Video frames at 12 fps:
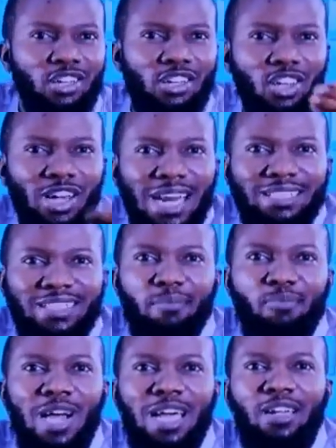the other
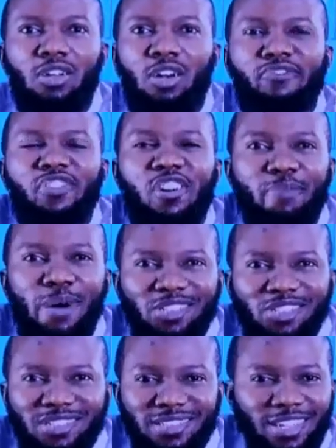time you had the governor of
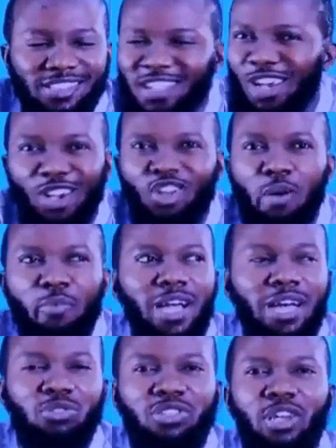Bauchi State coming
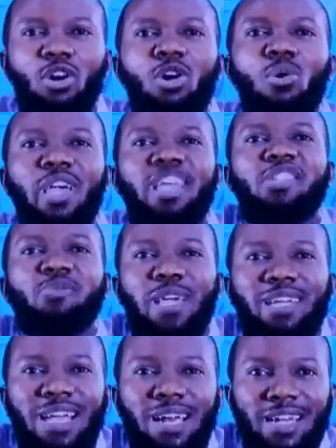out to say, oh,
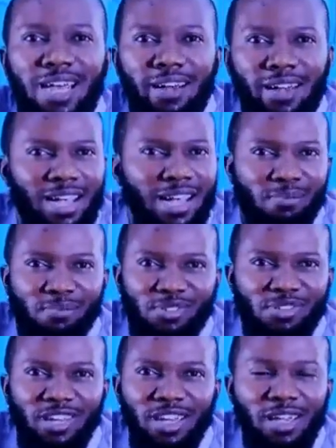herdsmen can carry
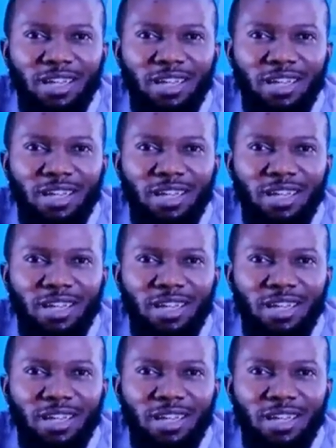arms.